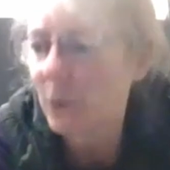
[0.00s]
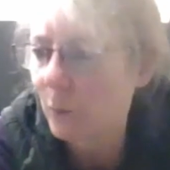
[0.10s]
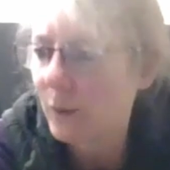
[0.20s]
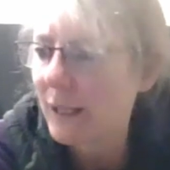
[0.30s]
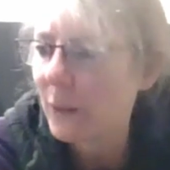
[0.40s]

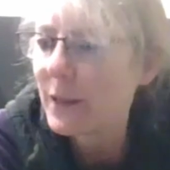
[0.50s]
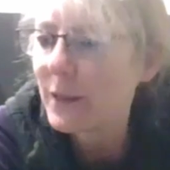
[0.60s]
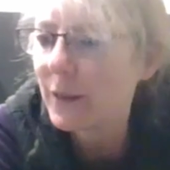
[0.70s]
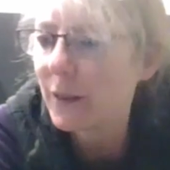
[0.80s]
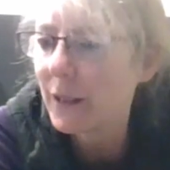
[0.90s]
why we
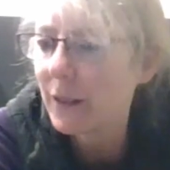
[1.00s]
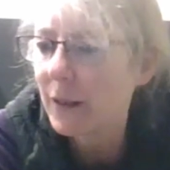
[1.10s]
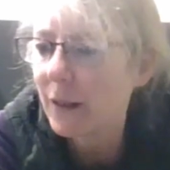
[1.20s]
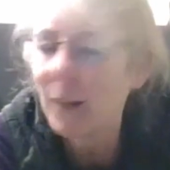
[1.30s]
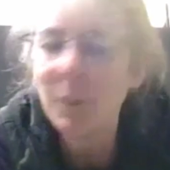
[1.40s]
study the
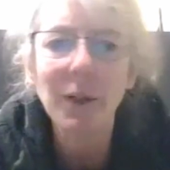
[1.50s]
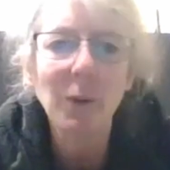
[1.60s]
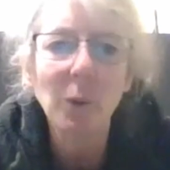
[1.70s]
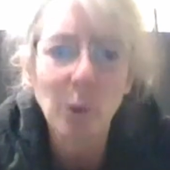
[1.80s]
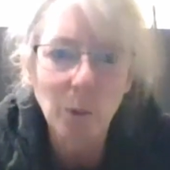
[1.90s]
Dharma,
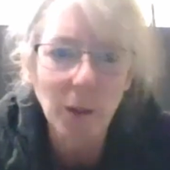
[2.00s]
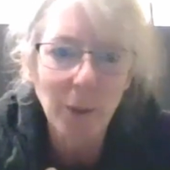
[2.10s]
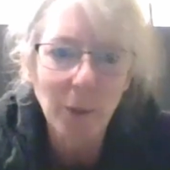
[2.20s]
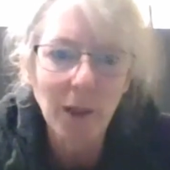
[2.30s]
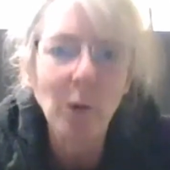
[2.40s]
why
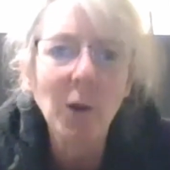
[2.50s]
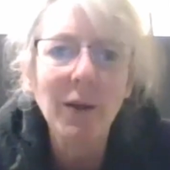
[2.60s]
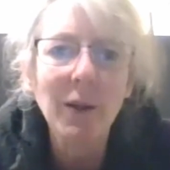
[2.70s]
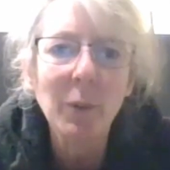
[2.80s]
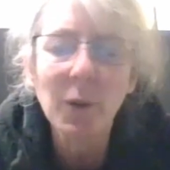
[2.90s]
we look at
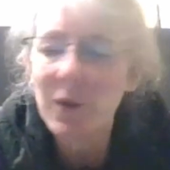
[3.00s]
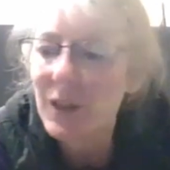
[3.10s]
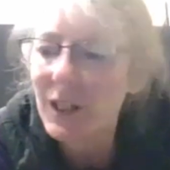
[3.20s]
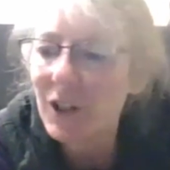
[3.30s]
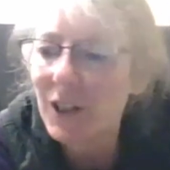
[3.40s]
the Buddha's
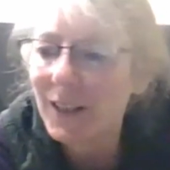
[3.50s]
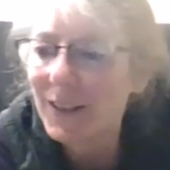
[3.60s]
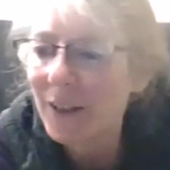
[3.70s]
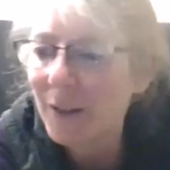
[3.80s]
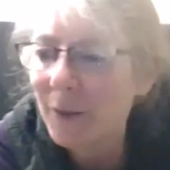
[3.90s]

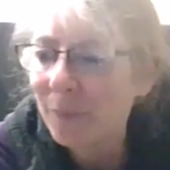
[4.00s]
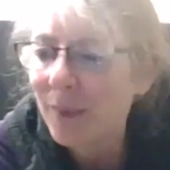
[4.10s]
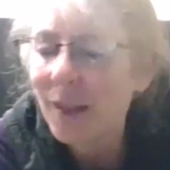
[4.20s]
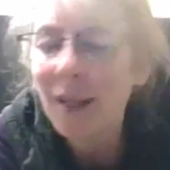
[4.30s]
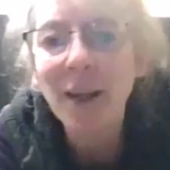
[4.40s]
teachings,
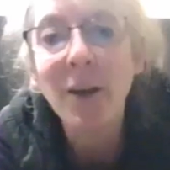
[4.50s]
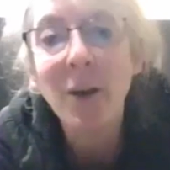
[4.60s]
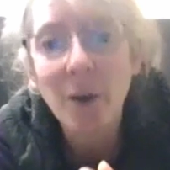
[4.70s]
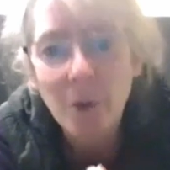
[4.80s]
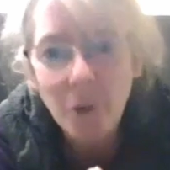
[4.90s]

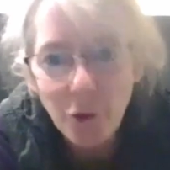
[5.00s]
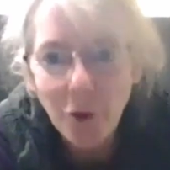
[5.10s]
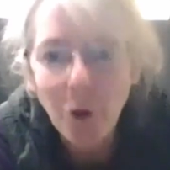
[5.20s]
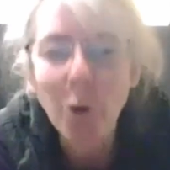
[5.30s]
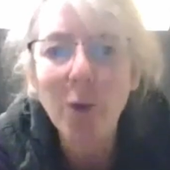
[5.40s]

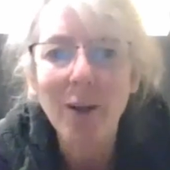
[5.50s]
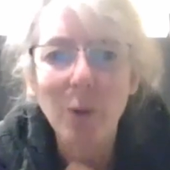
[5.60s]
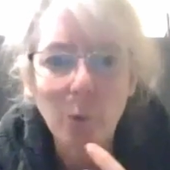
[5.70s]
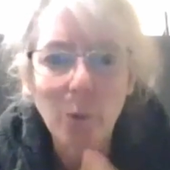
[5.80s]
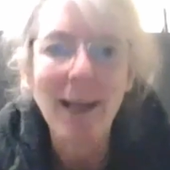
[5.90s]
so that
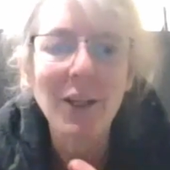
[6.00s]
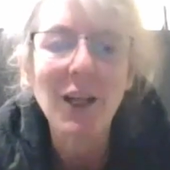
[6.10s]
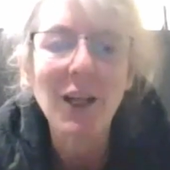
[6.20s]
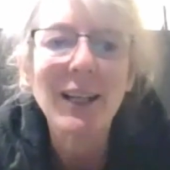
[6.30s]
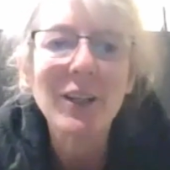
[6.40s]
when
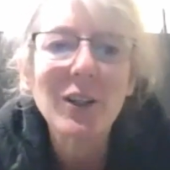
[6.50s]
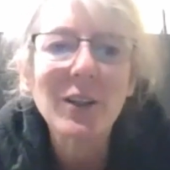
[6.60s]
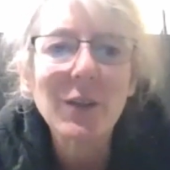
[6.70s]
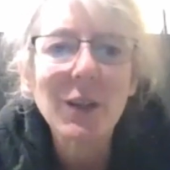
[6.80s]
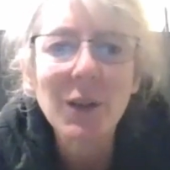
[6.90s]
challenges
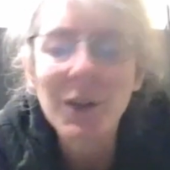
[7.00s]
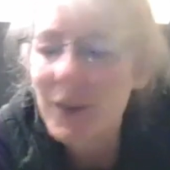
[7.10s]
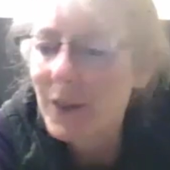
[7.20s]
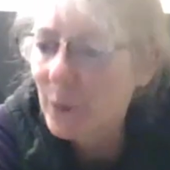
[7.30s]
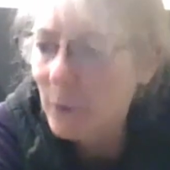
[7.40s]
such as
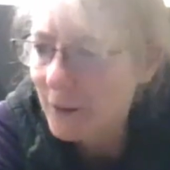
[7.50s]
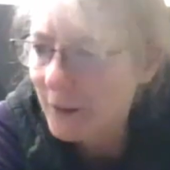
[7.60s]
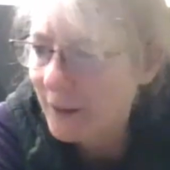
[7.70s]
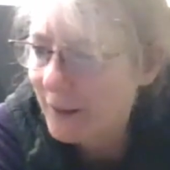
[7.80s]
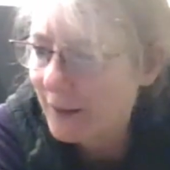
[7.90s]
this
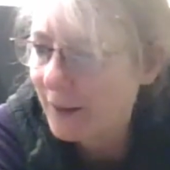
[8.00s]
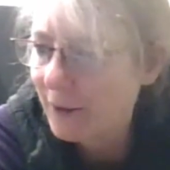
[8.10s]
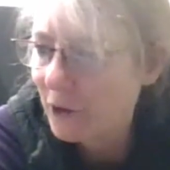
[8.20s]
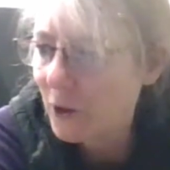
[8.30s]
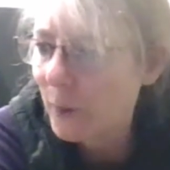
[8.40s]
one
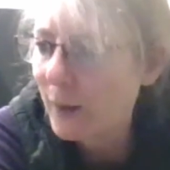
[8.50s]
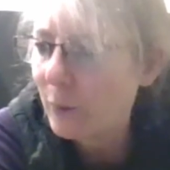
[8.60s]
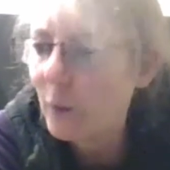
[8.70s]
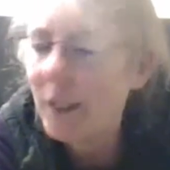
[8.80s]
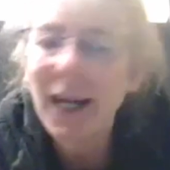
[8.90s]
show up,
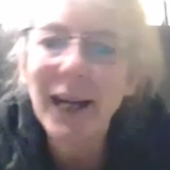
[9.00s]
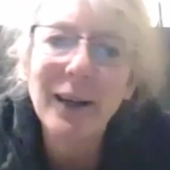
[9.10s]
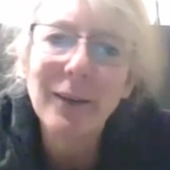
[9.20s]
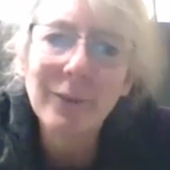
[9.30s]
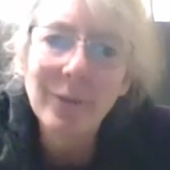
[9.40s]
we
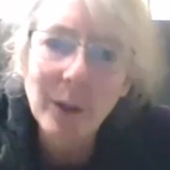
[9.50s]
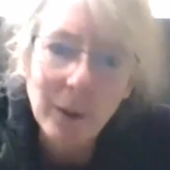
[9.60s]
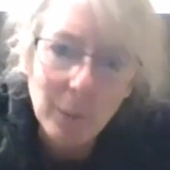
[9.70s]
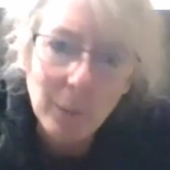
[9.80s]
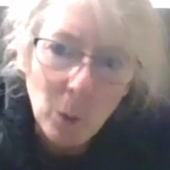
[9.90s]
have
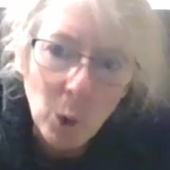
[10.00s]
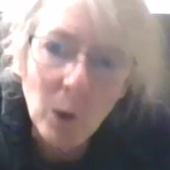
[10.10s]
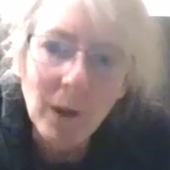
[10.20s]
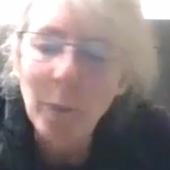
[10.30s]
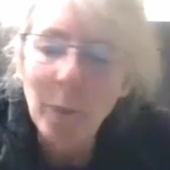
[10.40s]
more
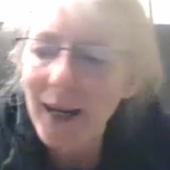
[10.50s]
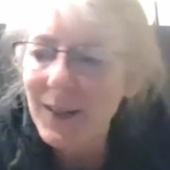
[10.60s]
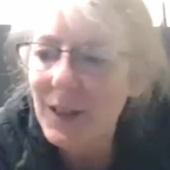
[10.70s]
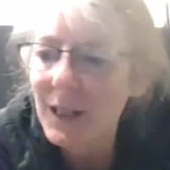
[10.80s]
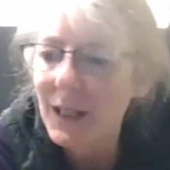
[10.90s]

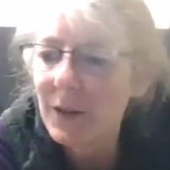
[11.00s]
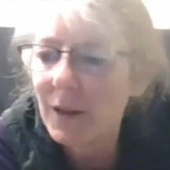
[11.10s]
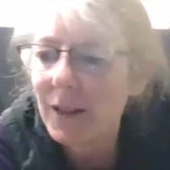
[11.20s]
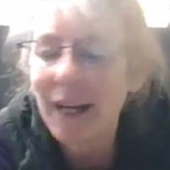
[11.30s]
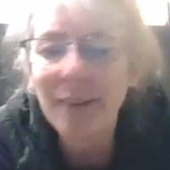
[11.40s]
capacity to
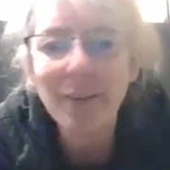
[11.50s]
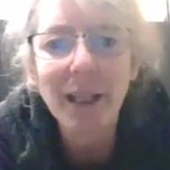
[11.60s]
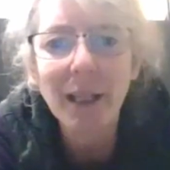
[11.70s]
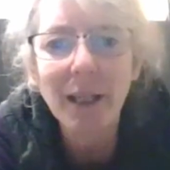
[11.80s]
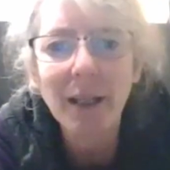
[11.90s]

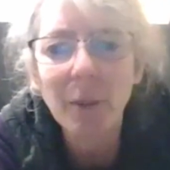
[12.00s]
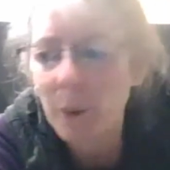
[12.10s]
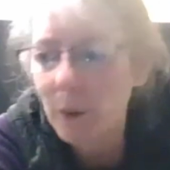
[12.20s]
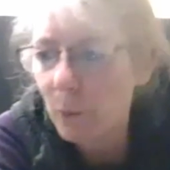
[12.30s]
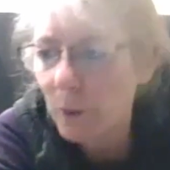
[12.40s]
navigate them
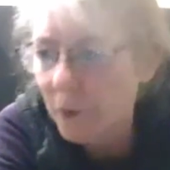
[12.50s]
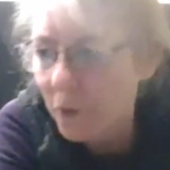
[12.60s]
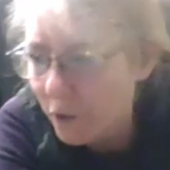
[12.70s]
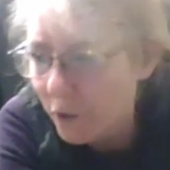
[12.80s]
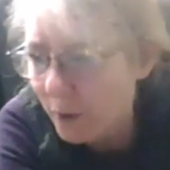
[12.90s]
with
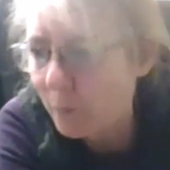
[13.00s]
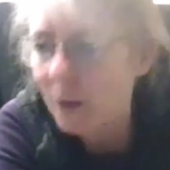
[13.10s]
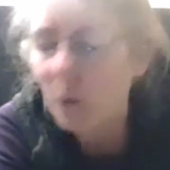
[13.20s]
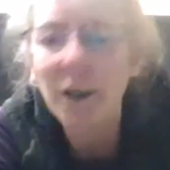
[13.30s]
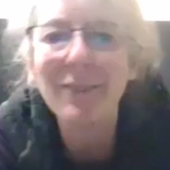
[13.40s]
some
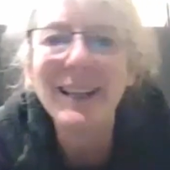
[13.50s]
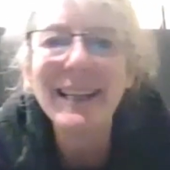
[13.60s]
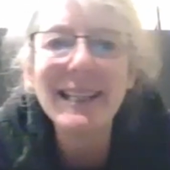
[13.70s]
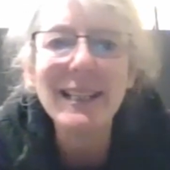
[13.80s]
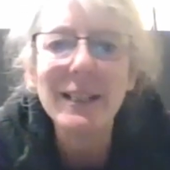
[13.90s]
degree of
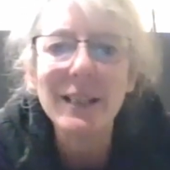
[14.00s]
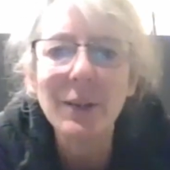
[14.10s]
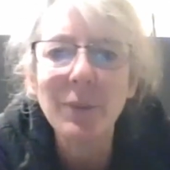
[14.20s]
ease.